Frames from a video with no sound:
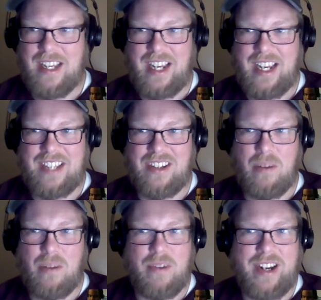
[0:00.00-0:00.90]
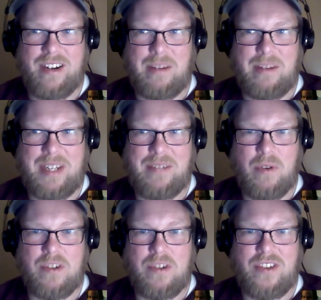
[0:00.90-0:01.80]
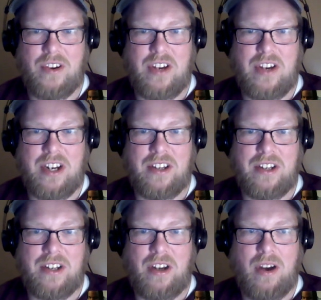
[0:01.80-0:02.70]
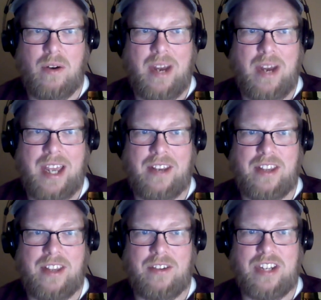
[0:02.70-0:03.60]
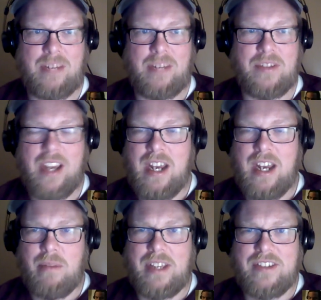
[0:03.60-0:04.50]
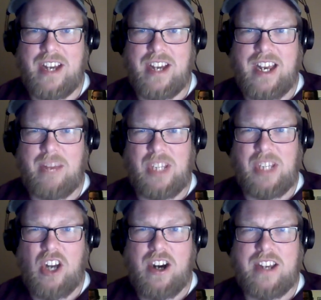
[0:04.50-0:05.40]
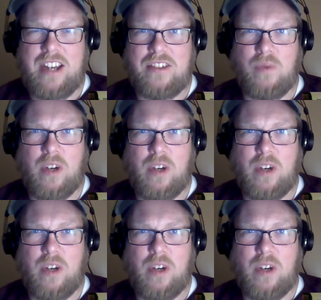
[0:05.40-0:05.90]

it's a no-brainer. I mean, of course they're going to go, and the other teams. Plus, MLR has worked